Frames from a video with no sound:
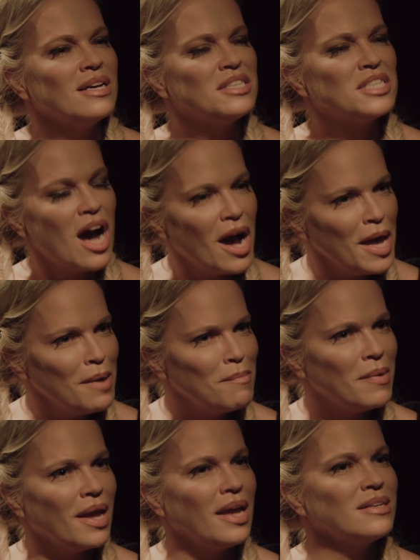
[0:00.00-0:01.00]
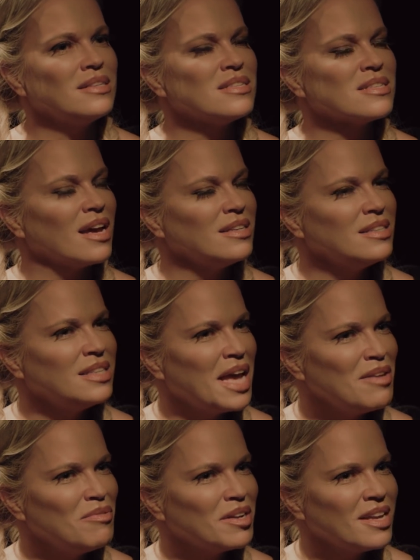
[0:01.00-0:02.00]
time in
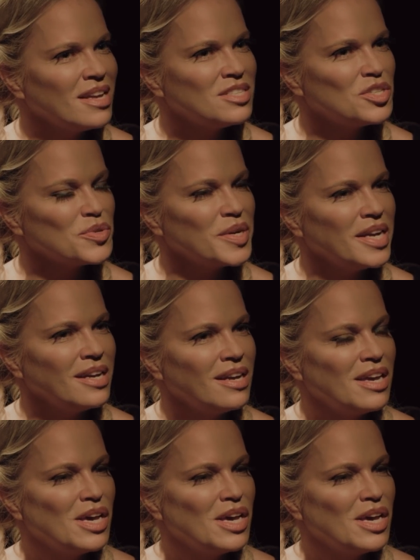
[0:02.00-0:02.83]
Scandinavian history